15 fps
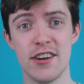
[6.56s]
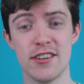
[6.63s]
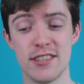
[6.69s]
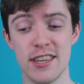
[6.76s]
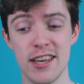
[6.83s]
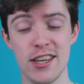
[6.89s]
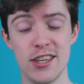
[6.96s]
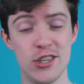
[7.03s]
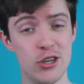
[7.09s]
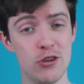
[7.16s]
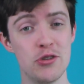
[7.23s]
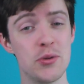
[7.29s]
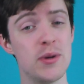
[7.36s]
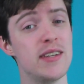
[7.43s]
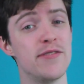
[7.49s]
years,
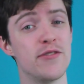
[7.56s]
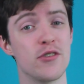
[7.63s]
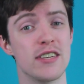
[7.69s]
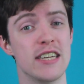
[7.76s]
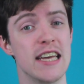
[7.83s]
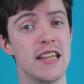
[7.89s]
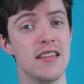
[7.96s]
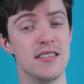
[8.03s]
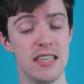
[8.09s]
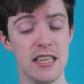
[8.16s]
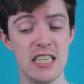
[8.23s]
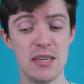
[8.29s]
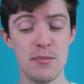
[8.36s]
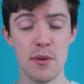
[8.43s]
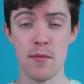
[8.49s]
June 2014
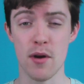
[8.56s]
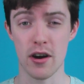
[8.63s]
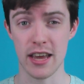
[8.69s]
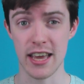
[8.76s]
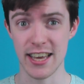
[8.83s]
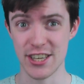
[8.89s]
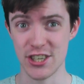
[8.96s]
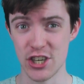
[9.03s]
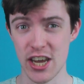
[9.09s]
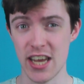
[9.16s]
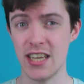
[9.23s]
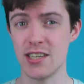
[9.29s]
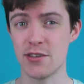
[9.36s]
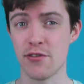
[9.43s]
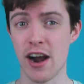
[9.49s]
seems to be marking a
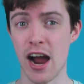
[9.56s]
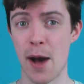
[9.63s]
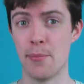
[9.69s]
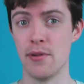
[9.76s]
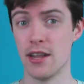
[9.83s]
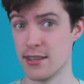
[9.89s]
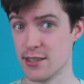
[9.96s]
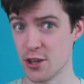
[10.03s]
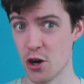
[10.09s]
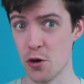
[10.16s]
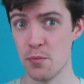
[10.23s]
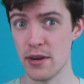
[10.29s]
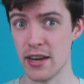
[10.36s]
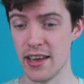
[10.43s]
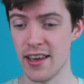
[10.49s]
change for Apple as a
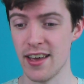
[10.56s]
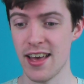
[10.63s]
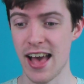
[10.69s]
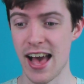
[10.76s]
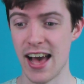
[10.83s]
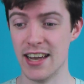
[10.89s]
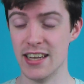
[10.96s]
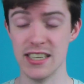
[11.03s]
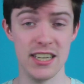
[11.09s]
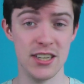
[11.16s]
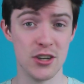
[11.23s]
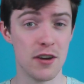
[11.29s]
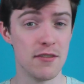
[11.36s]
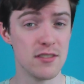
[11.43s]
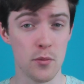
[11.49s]
company, and
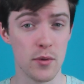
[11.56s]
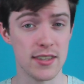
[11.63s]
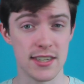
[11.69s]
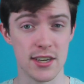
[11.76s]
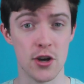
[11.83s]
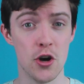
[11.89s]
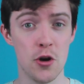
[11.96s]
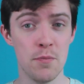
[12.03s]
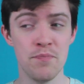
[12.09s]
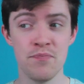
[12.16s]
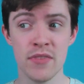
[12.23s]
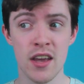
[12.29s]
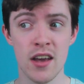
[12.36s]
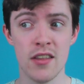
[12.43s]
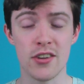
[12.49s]
in terms of what's to
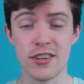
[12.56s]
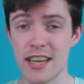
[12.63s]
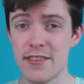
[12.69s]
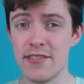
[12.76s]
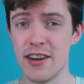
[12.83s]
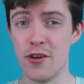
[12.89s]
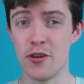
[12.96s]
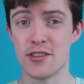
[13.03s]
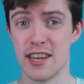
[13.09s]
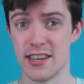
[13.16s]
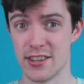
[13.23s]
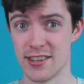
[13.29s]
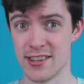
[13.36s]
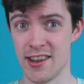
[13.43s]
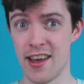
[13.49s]
come, there definitely looks
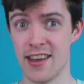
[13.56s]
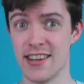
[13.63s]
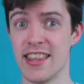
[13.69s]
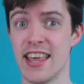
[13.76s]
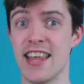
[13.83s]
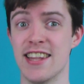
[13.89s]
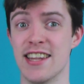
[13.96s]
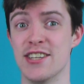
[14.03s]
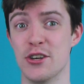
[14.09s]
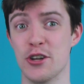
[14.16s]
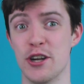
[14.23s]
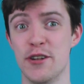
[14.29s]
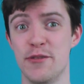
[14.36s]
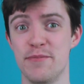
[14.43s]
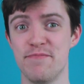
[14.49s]
like there's light at the end of the
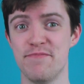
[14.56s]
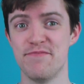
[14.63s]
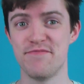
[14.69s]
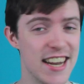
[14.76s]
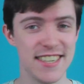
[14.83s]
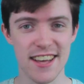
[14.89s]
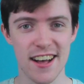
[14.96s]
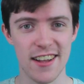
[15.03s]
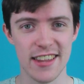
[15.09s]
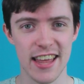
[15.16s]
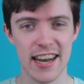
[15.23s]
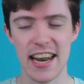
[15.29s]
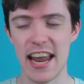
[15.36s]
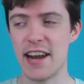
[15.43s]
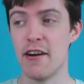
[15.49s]
tunnel. I'll get into all
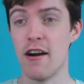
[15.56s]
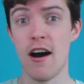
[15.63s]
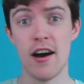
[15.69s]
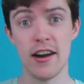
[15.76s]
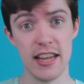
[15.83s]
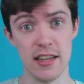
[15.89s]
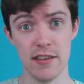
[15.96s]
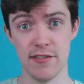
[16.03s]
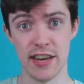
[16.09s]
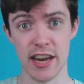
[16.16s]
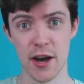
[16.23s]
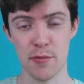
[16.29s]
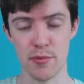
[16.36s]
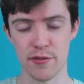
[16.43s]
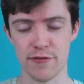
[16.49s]
that later on in the
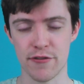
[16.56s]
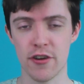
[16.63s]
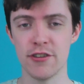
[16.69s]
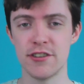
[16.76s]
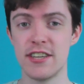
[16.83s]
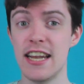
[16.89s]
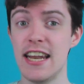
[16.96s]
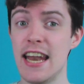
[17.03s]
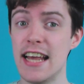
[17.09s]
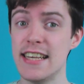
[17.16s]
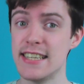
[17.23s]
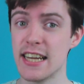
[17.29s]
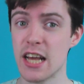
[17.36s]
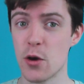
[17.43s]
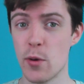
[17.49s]
video, but first,
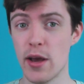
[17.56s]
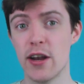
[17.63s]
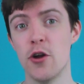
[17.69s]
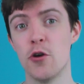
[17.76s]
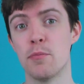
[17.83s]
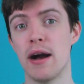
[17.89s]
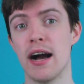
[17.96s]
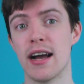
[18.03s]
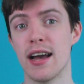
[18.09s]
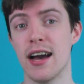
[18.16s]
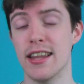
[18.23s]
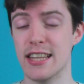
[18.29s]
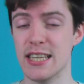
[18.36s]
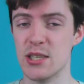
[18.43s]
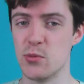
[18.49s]
let's take a quick look
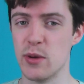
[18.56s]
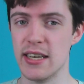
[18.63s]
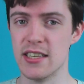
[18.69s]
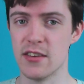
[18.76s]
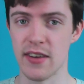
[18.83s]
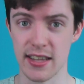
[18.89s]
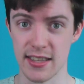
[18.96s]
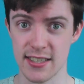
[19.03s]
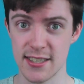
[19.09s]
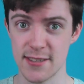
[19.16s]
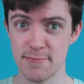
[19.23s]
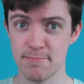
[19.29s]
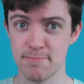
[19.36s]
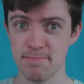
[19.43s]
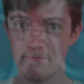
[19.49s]
back at this week's events.